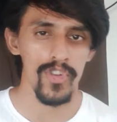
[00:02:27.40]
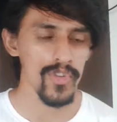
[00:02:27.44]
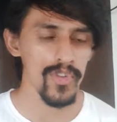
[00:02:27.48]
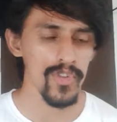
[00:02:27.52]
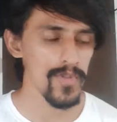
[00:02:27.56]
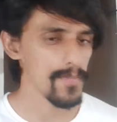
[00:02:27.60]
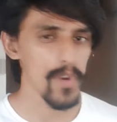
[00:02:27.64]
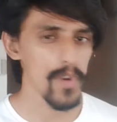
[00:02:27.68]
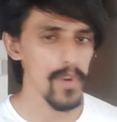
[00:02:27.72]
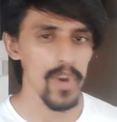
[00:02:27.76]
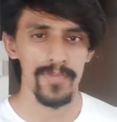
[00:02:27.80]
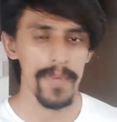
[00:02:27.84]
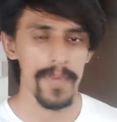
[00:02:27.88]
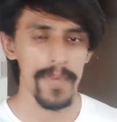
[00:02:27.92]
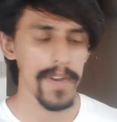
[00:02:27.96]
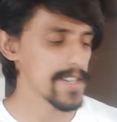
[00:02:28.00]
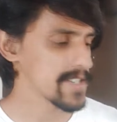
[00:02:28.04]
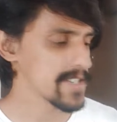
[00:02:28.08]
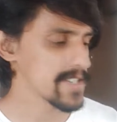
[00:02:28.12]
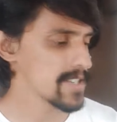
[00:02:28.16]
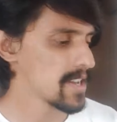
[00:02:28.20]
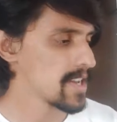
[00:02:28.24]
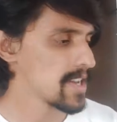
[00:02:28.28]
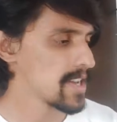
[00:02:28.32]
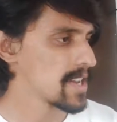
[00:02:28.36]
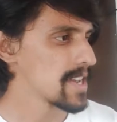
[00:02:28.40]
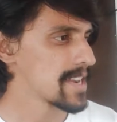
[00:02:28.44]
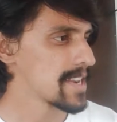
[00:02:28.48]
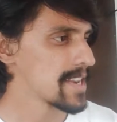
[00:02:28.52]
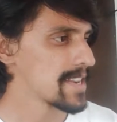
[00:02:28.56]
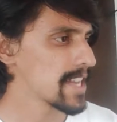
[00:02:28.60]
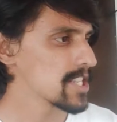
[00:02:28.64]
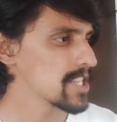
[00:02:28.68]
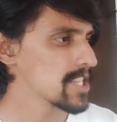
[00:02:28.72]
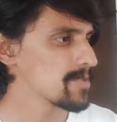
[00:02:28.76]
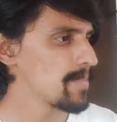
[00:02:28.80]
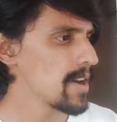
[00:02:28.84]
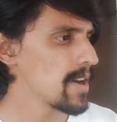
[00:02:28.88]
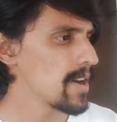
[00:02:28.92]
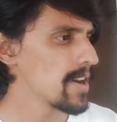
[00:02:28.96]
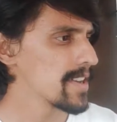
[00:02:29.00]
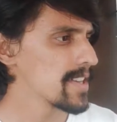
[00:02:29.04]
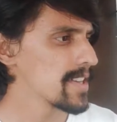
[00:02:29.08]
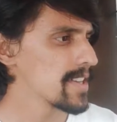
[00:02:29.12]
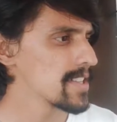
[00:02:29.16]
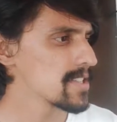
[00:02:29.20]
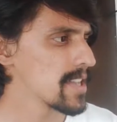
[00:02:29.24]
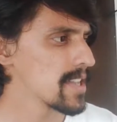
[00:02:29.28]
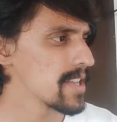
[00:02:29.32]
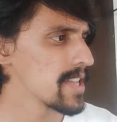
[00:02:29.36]
prospects. Next part
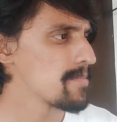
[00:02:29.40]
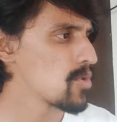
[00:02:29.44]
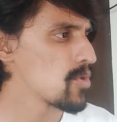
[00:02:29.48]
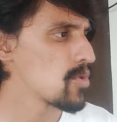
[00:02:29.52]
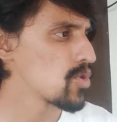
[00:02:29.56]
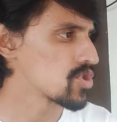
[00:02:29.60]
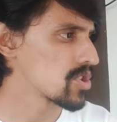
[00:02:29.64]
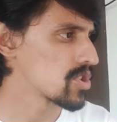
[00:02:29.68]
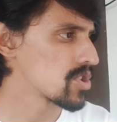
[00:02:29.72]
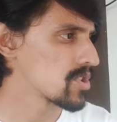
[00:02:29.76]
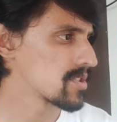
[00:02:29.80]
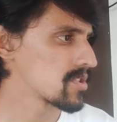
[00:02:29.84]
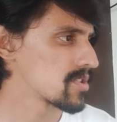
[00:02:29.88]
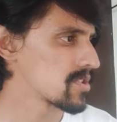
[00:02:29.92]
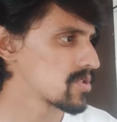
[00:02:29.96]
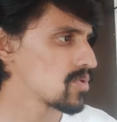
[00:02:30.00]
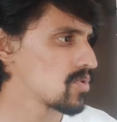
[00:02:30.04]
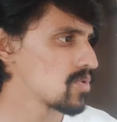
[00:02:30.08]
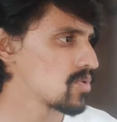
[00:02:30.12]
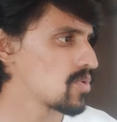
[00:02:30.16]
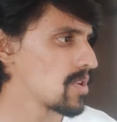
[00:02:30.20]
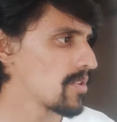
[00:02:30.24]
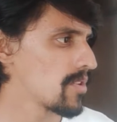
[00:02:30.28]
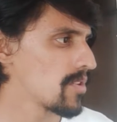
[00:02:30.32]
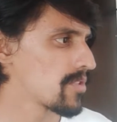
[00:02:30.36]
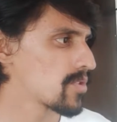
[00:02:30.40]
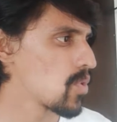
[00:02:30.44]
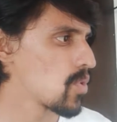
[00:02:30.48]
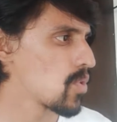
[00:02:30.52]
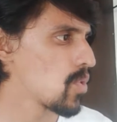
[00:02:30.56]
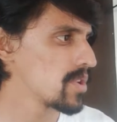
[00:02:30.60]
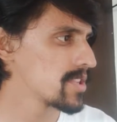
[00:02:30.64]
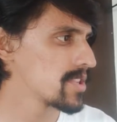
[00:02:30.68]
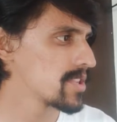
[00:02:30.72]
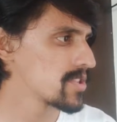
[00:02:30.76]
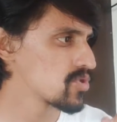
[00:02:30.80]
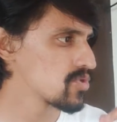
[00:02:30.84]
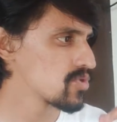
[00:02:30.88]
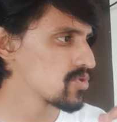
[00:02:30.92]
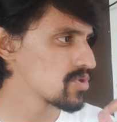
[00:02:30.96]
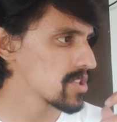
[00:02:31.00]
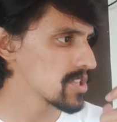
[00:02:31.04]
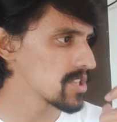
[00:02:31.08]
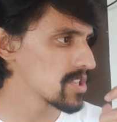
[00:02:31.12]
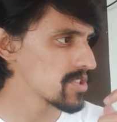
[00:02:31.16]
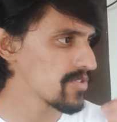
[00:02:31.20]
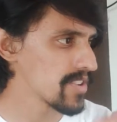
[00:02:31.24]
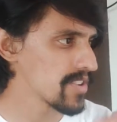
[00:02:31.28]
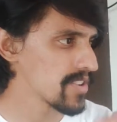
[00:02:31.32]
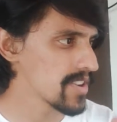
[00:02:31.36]
is emotions. So our goal is to
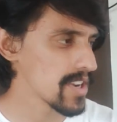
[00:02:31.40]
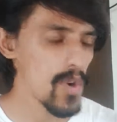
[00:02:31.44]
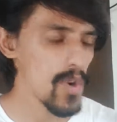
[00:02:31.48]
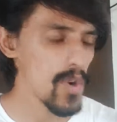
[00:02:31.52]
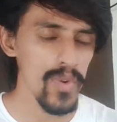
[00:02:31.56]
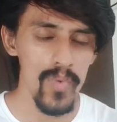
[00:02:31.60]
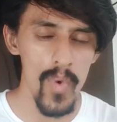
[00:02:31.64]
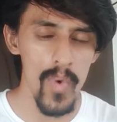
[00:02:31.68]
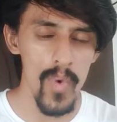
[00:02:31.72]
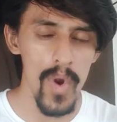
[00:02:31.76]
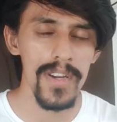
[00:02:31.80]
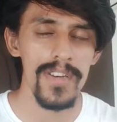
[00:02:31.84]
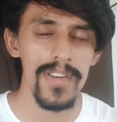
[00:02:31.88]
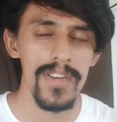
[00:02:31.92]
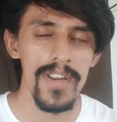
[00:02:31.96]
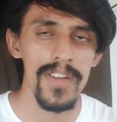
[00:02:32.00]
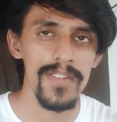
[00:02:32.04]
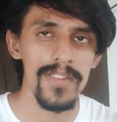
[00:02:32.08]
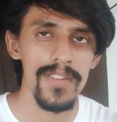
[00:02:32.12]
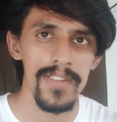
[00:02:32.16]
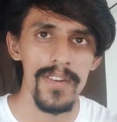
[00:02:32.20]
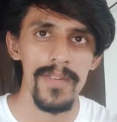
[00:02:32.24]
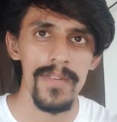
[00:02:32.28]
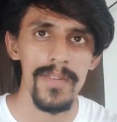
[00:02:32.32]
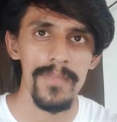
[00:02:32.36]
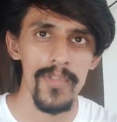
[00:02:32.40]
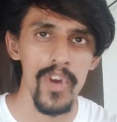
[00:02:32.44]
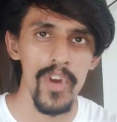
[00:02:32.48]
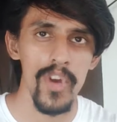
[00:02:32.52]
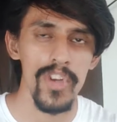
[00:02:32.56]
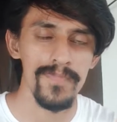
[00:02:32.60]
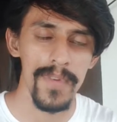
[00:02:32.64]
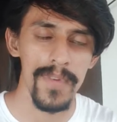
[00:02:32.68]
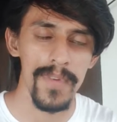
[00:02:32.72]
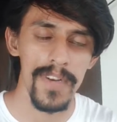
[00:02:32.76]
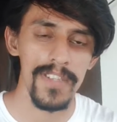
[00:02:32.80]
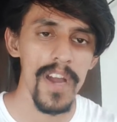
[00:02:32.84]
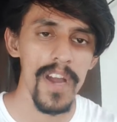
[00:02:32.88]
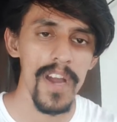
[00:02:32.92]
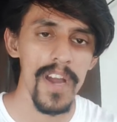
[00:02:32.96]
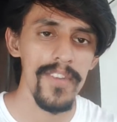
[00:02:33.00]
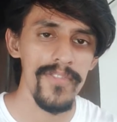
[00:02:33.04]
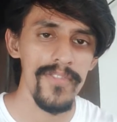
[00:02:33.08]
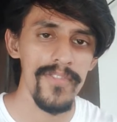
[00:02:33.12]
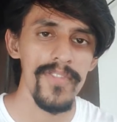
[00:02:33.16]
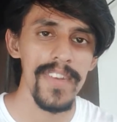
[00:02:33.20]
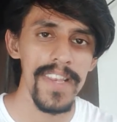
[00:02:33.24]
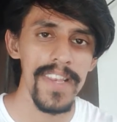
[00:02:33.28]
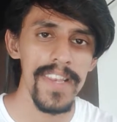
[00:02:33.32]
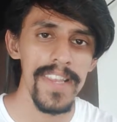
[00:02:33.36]
just figure out what the prospect are
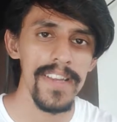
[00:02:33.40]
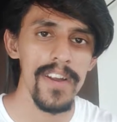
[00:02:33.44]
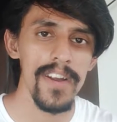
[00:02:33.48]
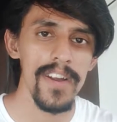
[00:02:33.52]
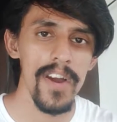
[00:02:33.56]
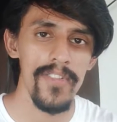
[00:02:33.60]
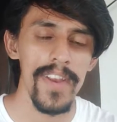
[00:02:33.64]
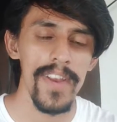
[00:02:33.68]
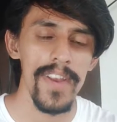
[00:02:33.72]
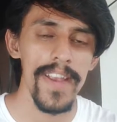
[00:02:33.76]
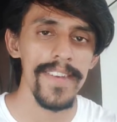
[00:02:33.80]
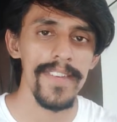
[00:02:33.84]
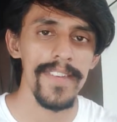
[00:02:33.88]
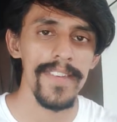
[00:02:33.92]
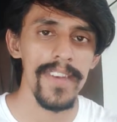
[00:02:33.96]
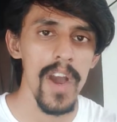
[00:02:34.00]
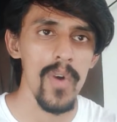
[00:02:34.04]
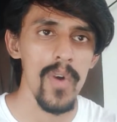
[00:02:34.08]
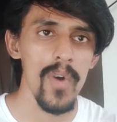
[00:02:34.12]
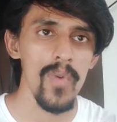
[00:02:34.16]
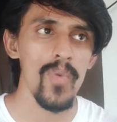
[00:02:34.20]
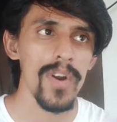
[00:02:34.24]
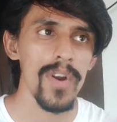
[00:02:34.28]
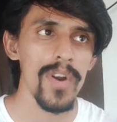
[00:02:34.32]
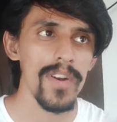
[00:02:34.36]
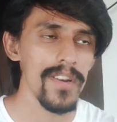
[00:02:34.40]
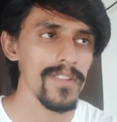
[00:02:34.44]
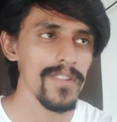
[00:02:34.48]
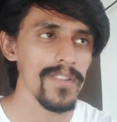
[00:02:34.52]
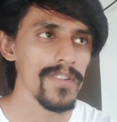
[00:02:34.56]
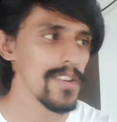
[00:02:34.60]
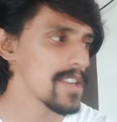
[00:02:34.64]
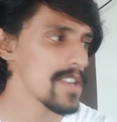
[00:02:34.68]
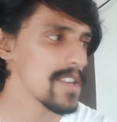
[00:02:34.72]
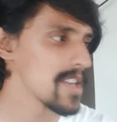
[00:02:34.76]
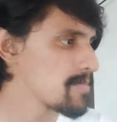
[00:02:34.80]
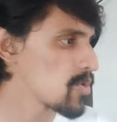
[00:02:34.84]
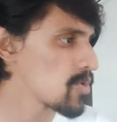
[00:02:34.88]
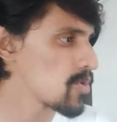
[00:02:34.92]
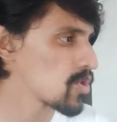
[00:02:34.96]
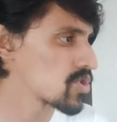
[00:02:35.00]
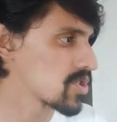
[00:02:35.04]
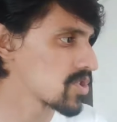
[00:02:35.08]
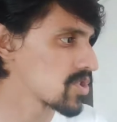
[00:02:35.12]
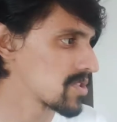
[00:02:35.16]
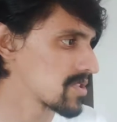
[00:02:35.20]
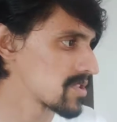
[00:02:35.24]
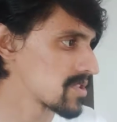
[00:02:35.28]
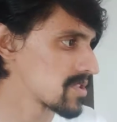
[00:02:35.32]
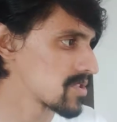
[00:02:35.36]
feeling right now, what are their
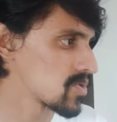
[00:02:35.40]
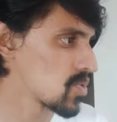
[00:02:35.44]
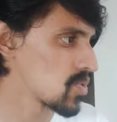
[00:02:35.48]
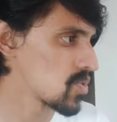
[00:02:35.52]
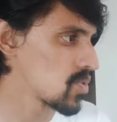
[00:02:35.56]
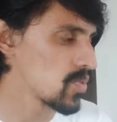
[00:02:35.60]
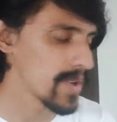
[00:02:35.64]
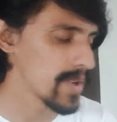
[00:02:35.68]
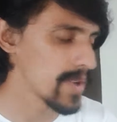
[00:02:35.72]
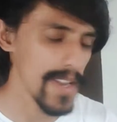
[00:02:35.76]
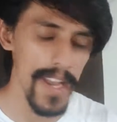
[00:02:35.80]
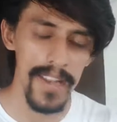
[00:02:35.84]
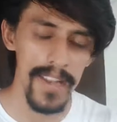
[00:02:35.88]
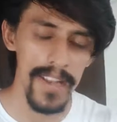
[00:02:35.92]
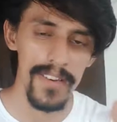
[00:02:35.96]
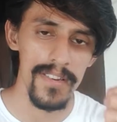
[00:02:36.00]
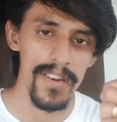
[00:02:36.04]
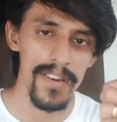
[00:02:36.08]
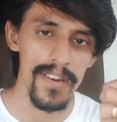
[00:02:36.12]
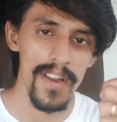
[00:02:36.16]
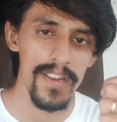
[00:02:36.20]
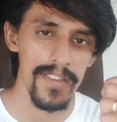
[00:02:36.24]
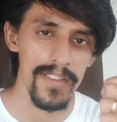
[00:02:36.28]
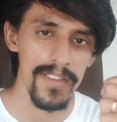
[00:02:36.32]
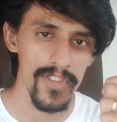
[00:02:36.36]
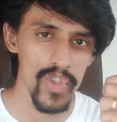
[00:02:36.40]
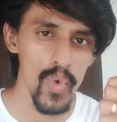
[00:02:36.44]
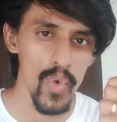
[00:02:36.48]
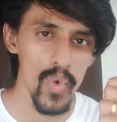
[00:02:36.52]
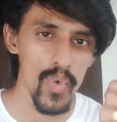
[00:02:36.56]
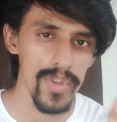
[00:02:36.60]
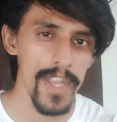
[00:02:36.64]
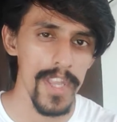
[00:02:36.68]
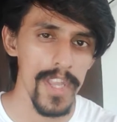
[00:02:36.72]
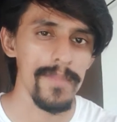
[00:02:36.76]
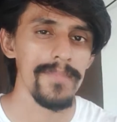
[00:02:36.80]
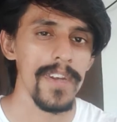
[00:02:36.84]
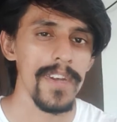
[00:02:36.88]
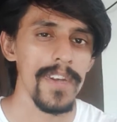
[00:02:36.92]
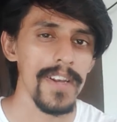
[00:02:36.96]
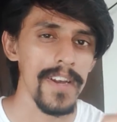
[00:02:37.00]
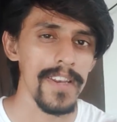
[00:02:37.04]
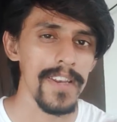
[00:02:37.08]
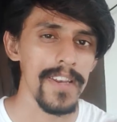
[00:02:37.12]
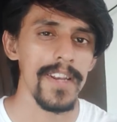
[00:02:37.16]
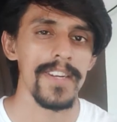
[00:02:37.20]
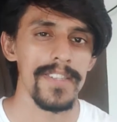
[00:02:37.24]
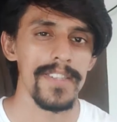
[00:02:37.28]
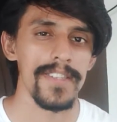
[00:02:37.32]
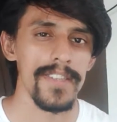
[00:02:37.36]
emotions, so we can show them the
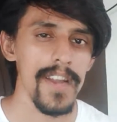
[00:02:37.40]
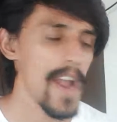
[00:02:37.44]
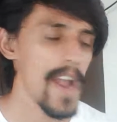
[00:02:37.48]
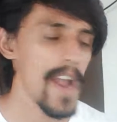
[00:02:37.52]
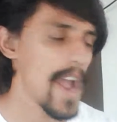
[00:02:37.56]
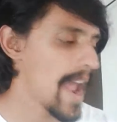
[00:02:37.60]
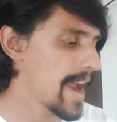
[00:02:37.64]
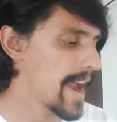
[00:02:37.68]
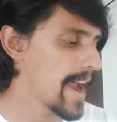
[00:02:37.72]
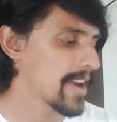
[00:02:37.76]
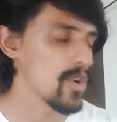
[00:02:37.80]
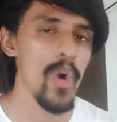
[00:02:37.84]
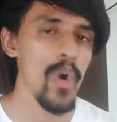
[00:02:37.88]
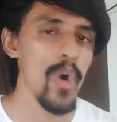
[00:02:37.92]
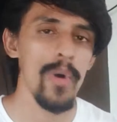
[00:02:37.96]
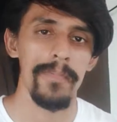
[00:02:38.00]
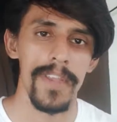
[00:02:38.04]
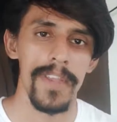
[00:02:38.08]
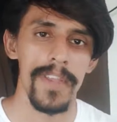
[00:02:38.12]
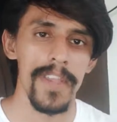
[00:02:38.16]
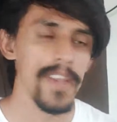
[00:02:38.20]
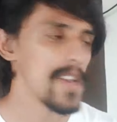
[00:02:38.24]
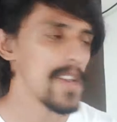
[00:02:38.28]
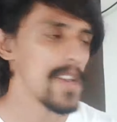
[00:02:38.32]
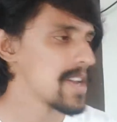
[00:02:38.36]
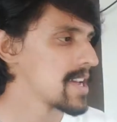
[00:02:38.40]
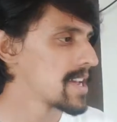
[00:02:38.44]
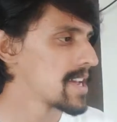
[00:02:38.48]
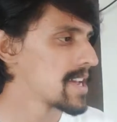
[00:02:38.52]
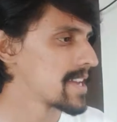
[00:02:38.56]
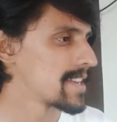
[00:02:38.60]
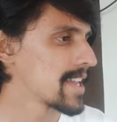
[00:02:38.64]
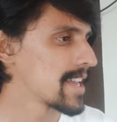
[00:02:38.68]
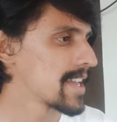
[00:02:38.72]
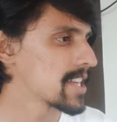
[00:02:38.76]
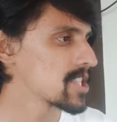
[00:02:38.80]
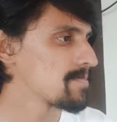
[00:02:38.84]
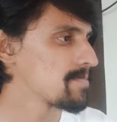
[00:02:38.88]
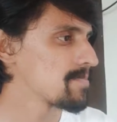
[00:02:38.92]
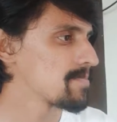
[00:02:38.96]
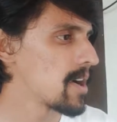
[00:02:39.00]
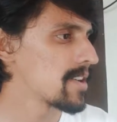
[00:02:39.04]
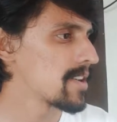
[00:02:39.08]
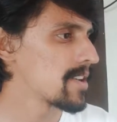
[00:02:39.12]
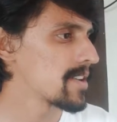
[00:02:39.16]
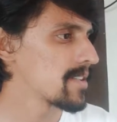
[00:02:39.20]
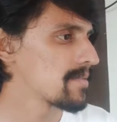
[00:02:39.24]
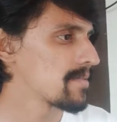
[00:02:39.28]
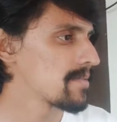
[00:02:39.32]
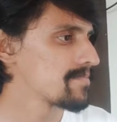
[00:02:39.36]
correct ad copy. Next
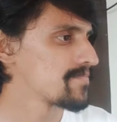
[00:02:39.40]
part,